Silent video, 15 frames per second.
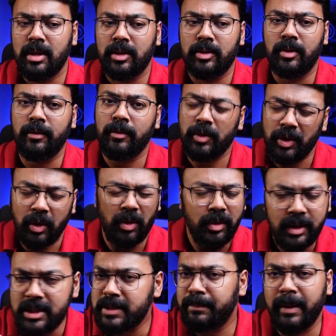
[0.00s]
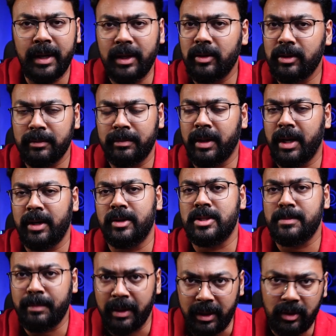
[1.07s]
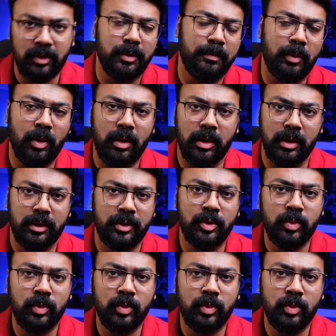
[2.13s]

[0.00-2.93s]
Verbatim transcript: you, you're already spending on the brand, you're spending on the product.